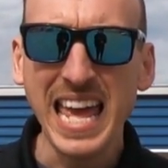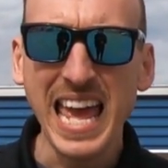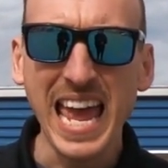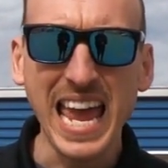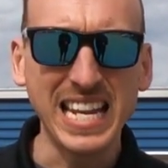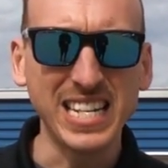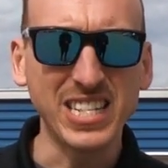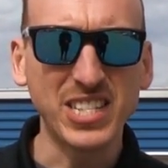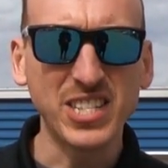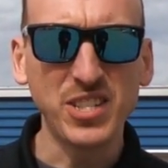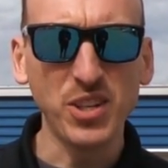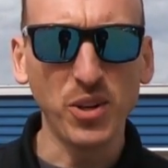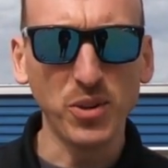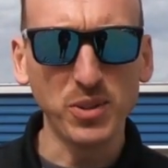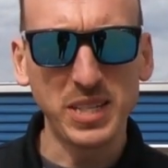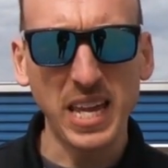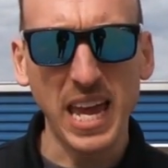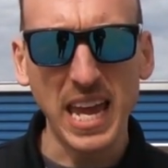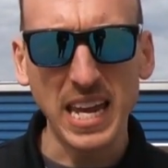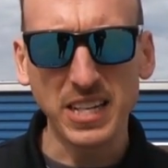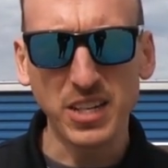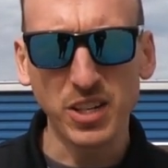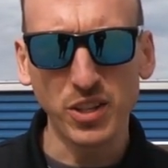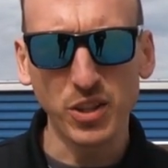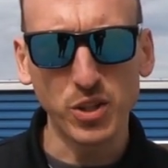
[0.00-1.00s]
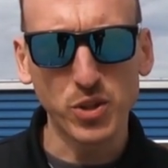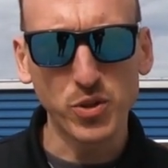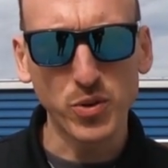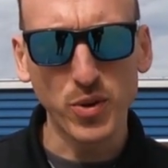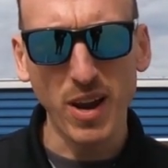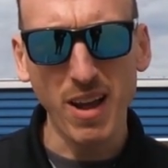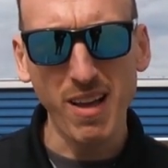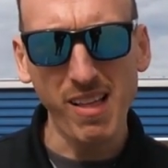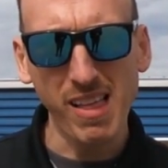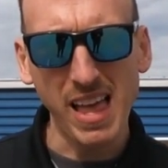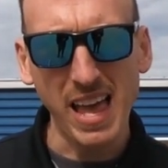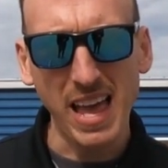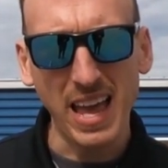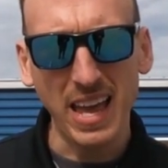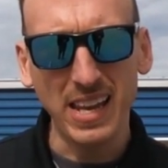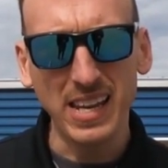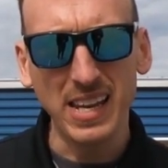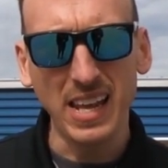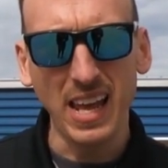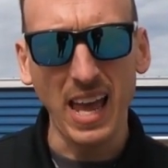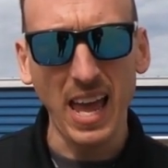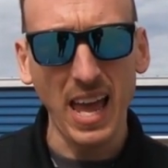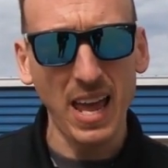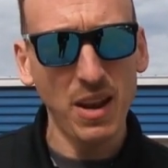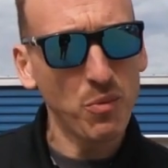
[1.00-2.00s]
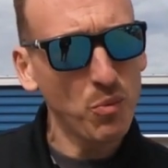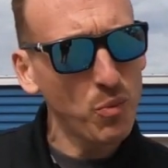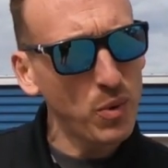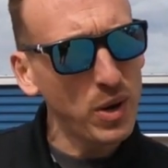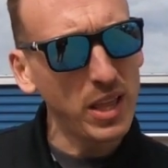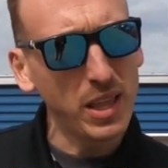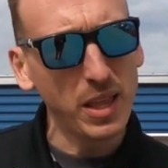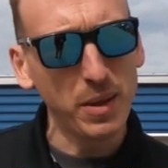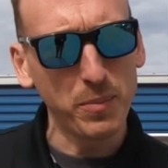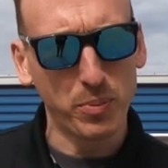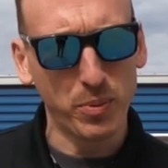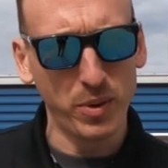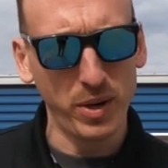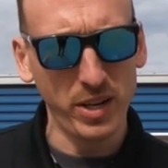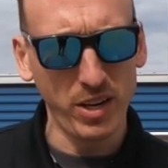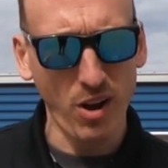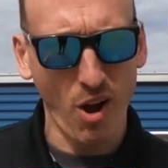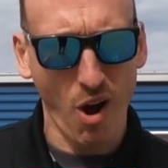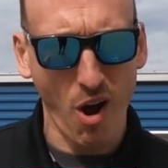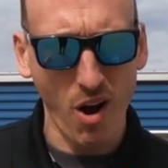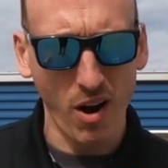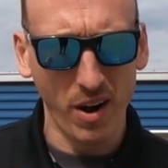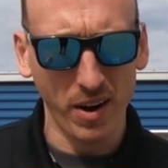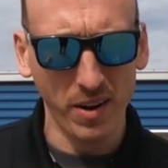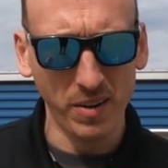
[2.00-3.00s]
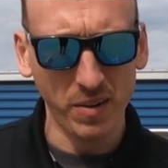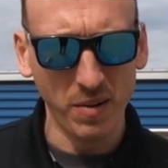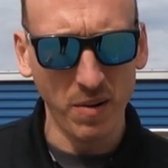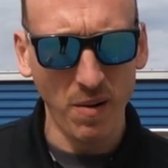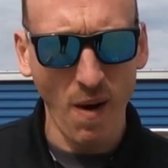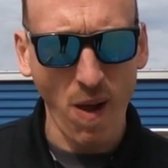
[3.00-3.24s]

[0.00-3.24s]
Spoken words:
and still take to the trailhead and wheel it pretty hard.